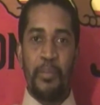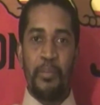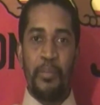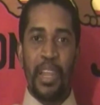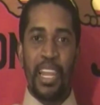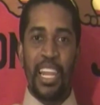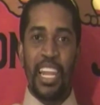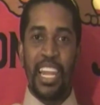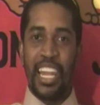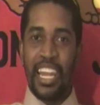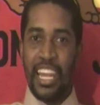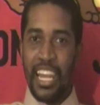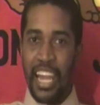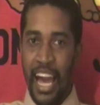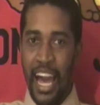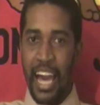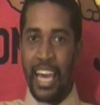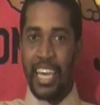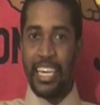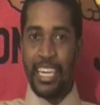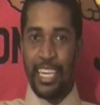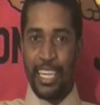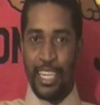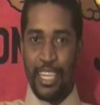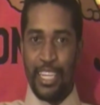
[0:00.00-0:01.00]

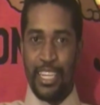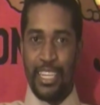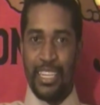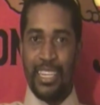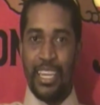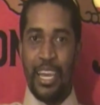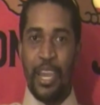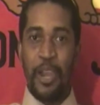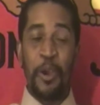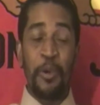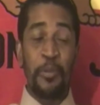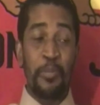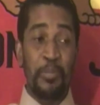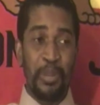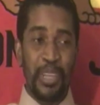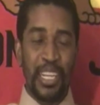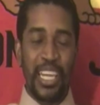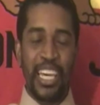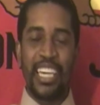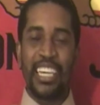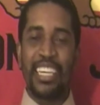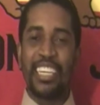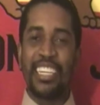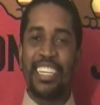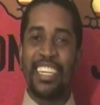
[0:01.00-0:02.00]
lying. They are
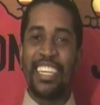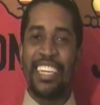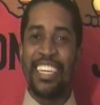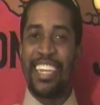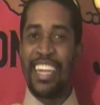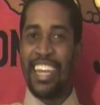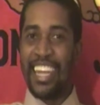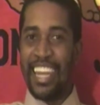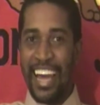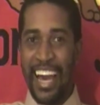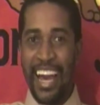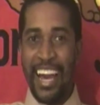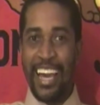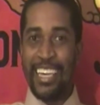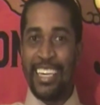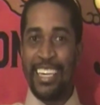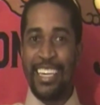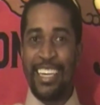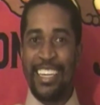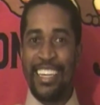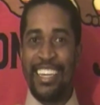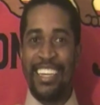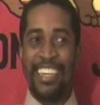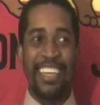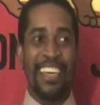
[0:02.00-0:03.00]
blatantly
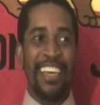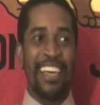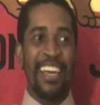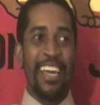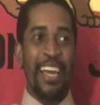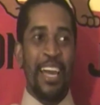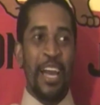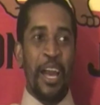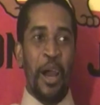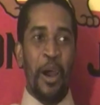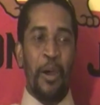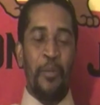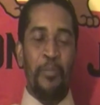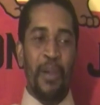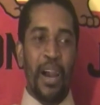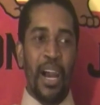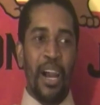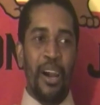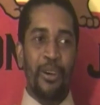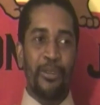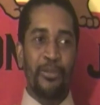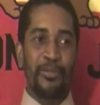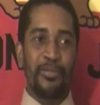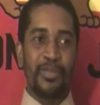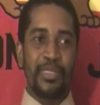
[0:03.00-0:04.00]
lying
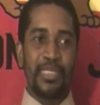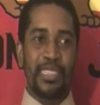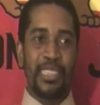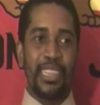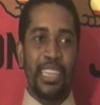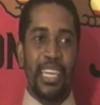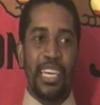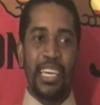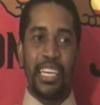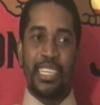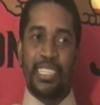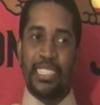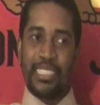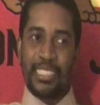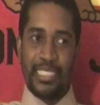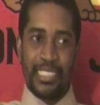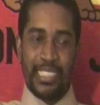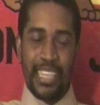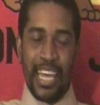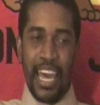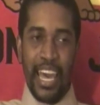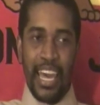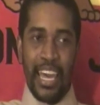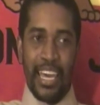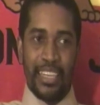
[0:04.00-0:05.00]
about things
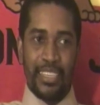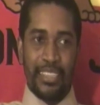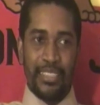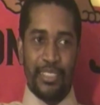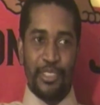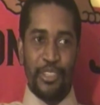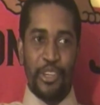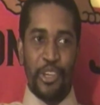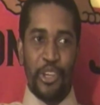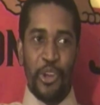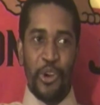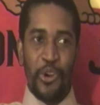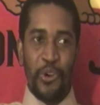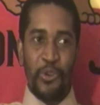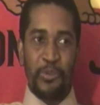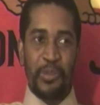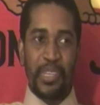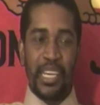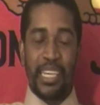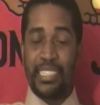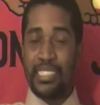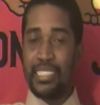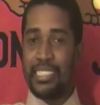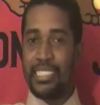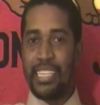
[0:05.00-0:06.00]
that, you know,
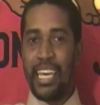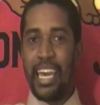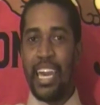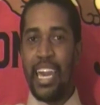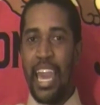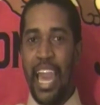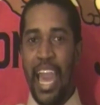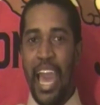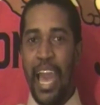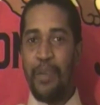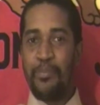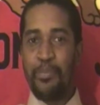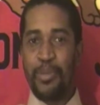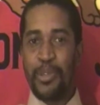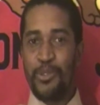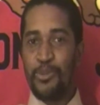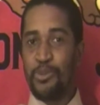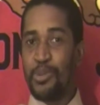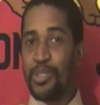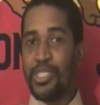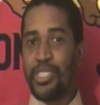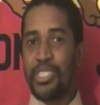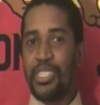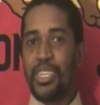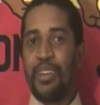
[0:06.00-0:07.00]
they say happened,
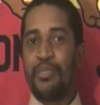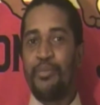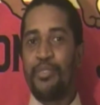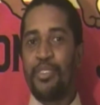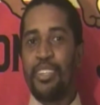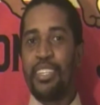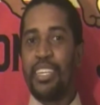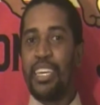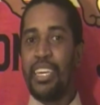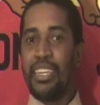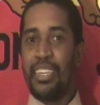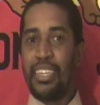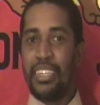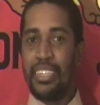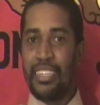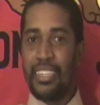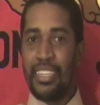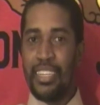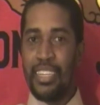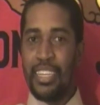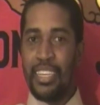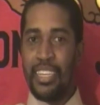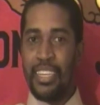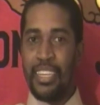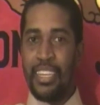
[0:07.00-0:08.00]
which never did.
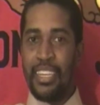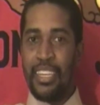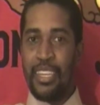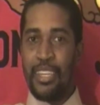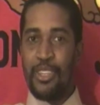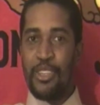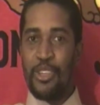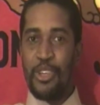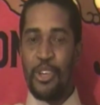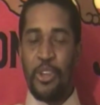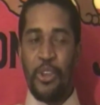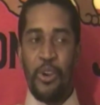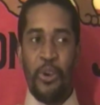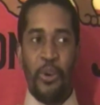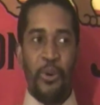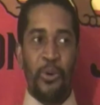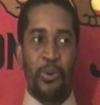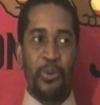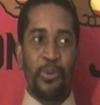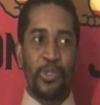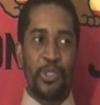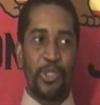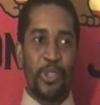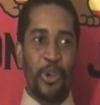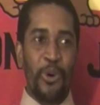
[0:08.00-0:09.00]
You
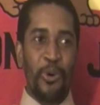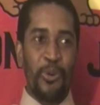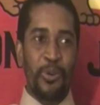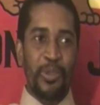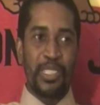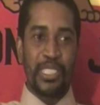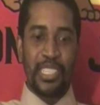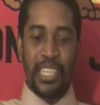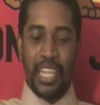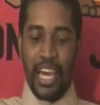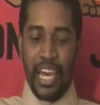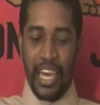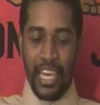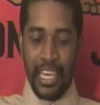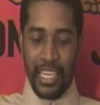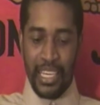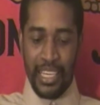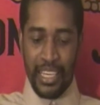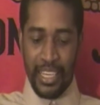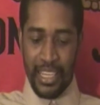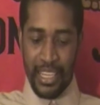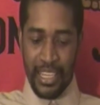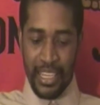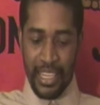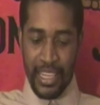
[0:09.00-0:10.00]
know, so it's like
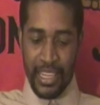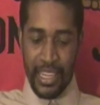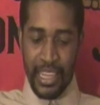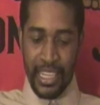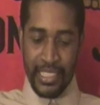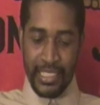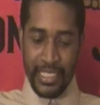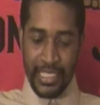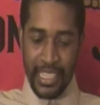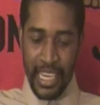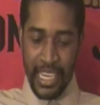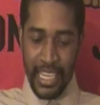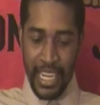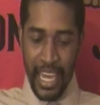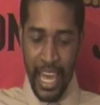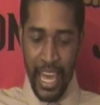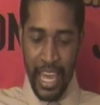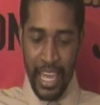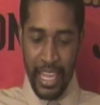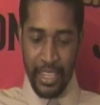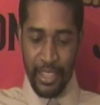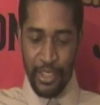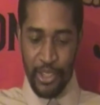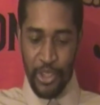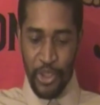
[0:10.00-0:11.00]
they say
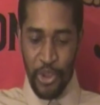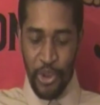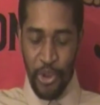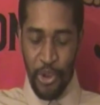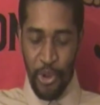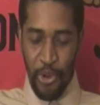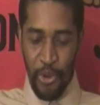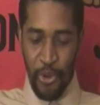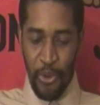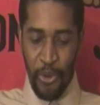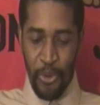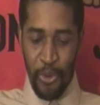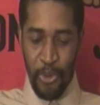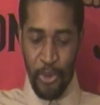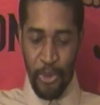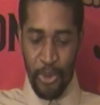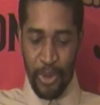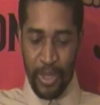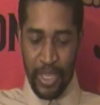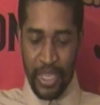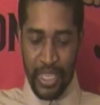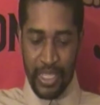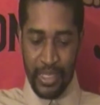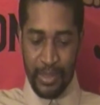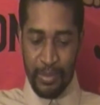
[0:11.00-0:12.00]
that, you know,
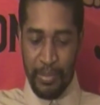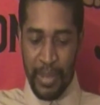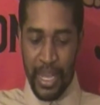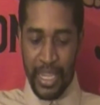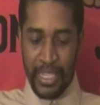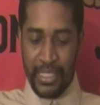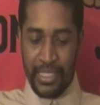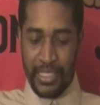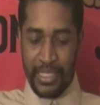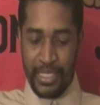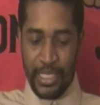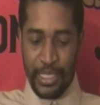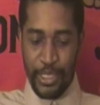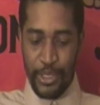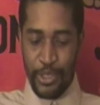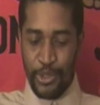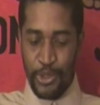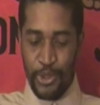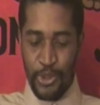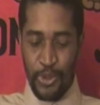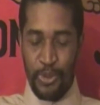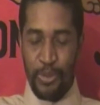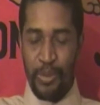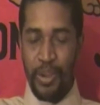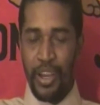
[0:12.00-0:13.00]
His Majesty
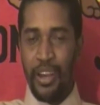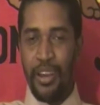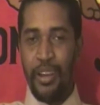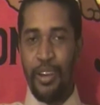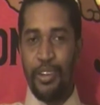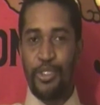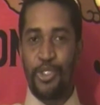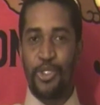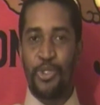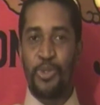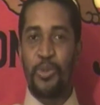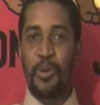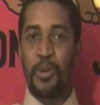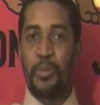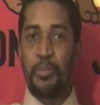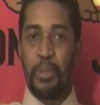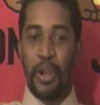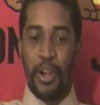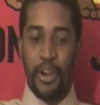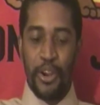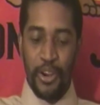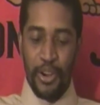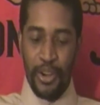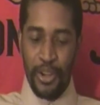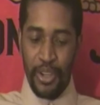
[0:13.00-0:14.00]
drew a
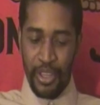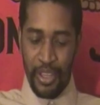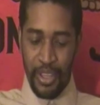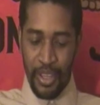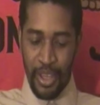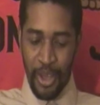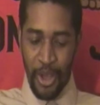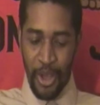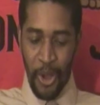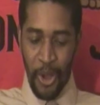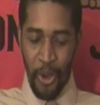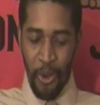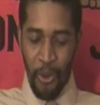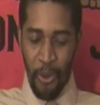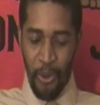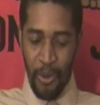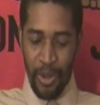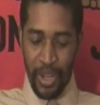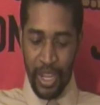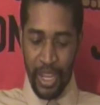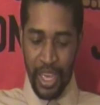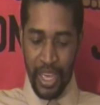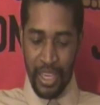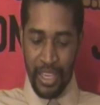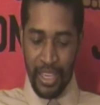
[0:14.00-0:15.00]
bird
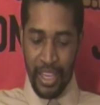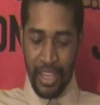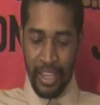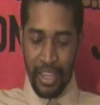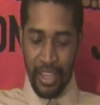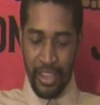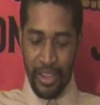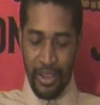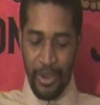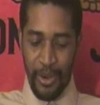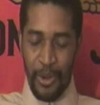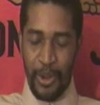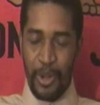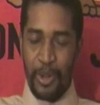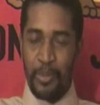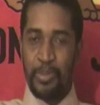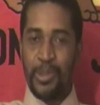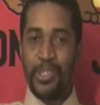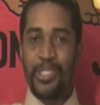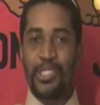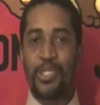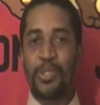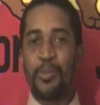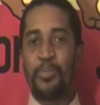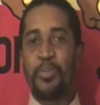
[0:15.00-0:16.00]
on a
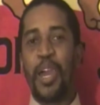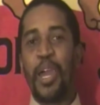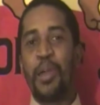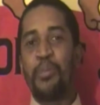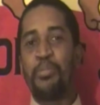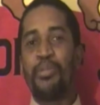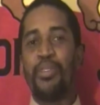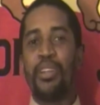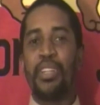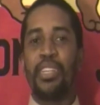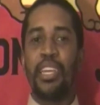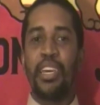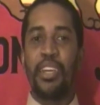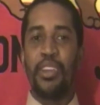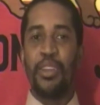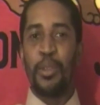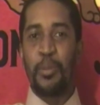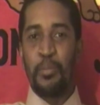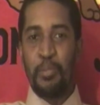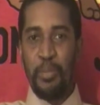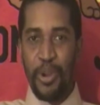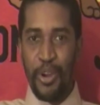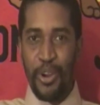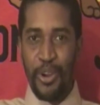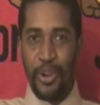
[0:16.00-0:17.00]
piece of paper, and then the
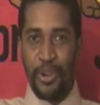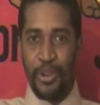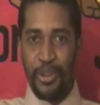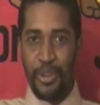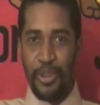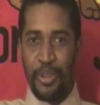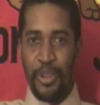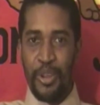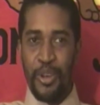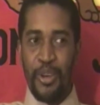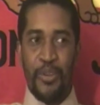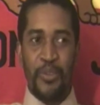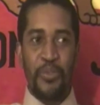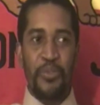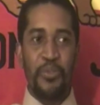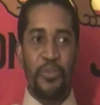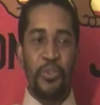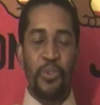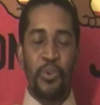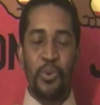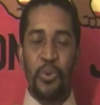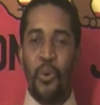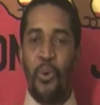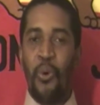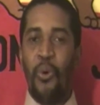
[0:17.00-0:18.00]
bird
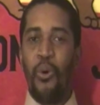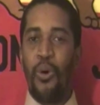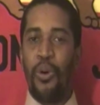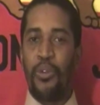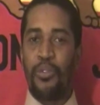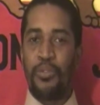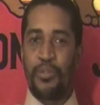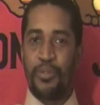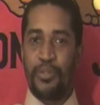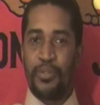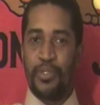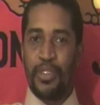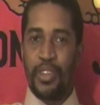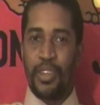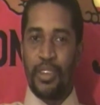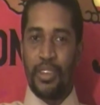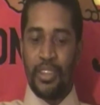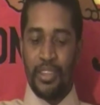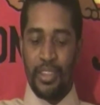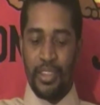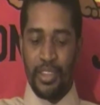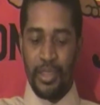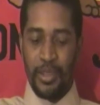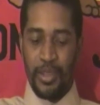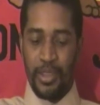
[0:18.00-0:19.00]
flew off
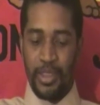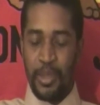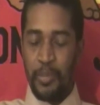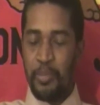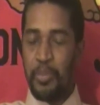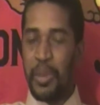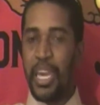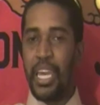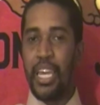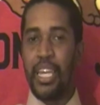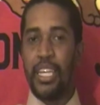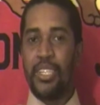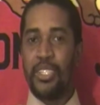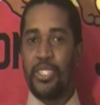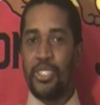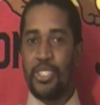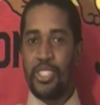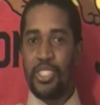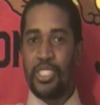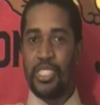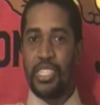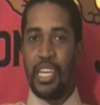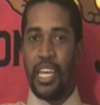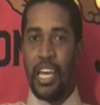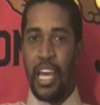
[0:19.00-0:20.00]
the
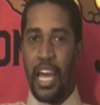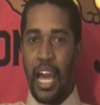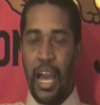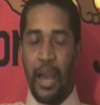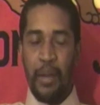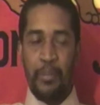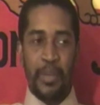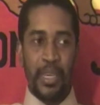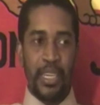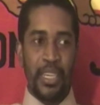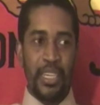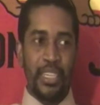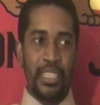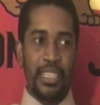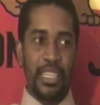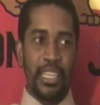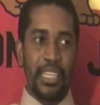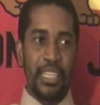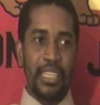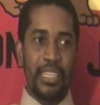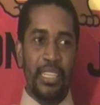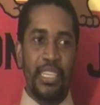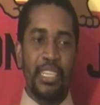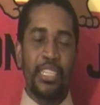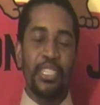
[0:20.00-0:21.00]
page. I
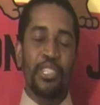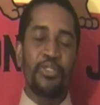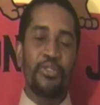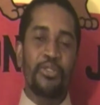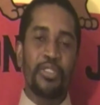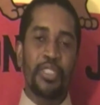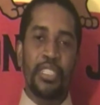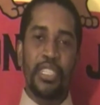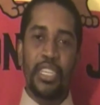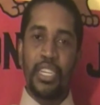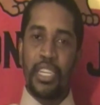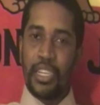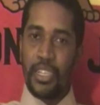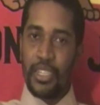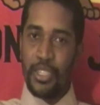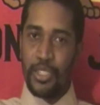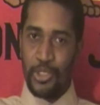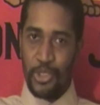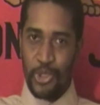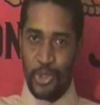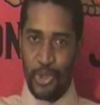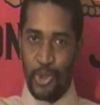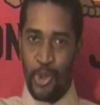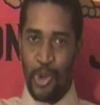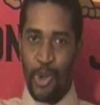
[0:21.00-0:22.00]
mean, these
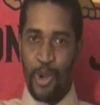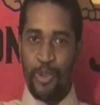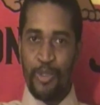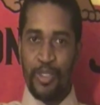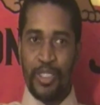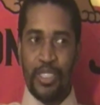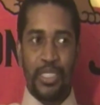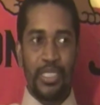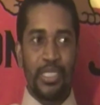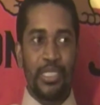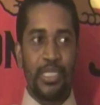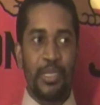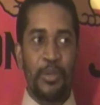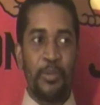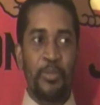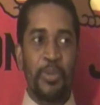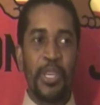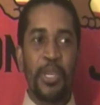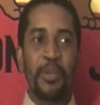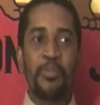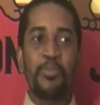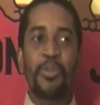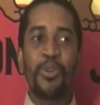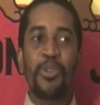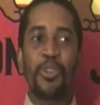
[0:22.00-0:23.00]
ridiculous stories, the
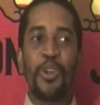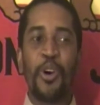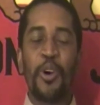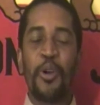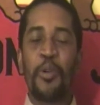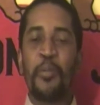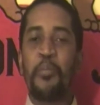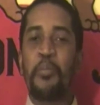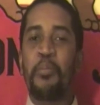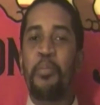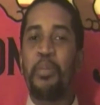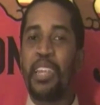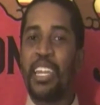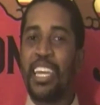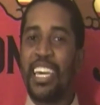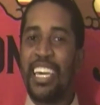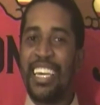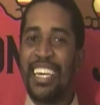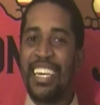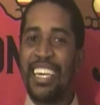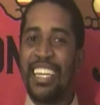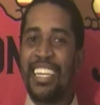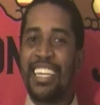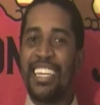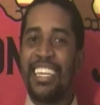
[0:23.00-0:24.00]
people are
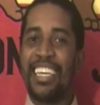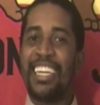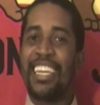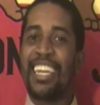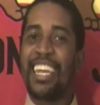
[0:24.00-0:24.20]
blatantly